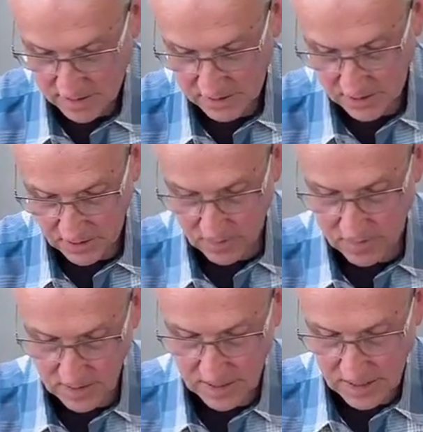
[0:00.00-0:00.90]
So
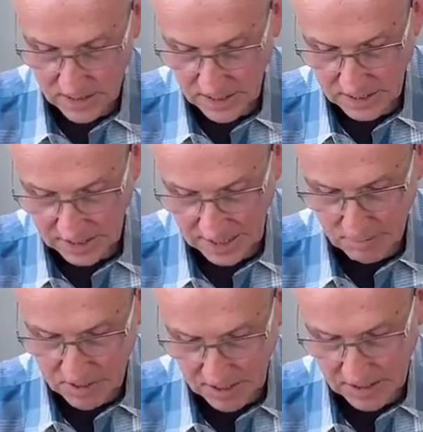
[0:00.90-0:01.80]
this
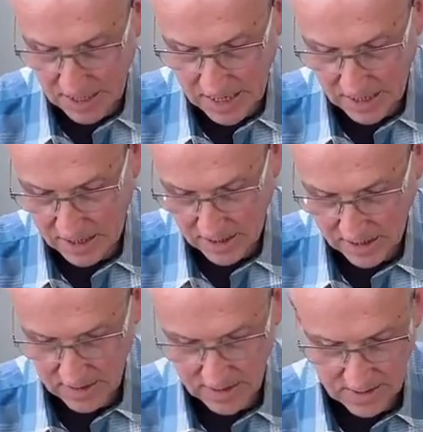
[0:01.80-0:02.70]
seems to take
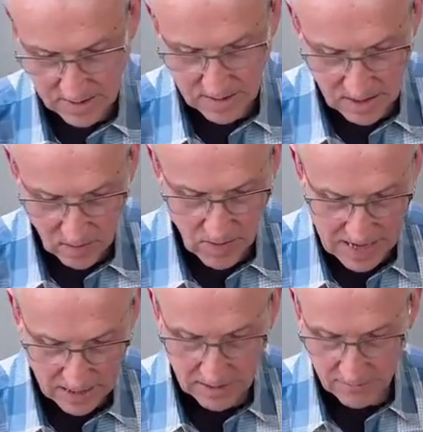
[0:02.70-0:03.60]
a
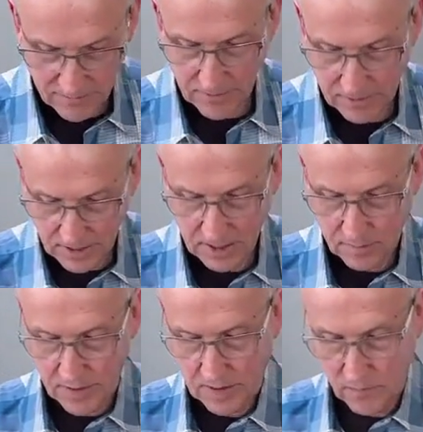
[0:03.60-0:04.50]
while at
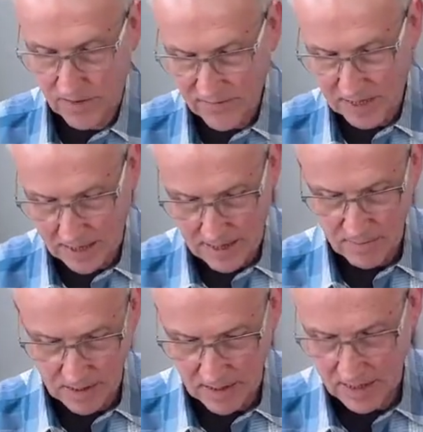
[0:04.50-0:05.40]
first, but we've
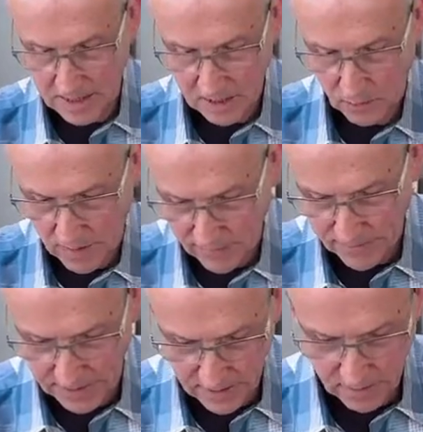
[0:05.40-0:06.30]
timed it and it's
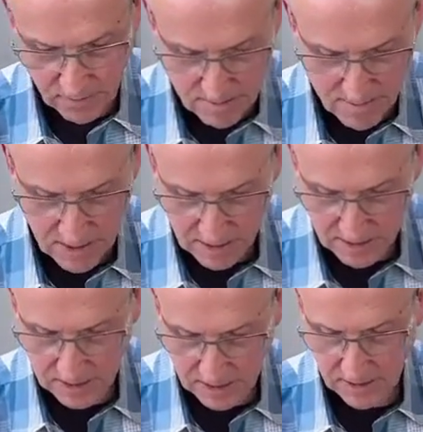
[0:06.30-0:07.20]
roughly 3
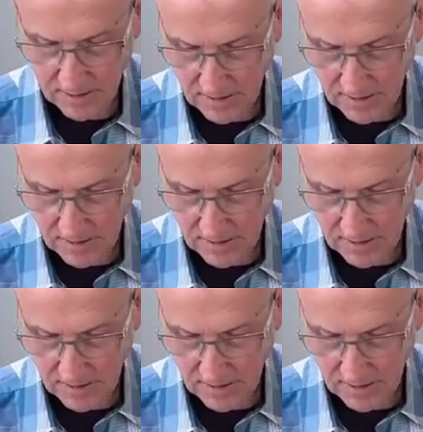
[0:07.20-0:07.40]
minutes.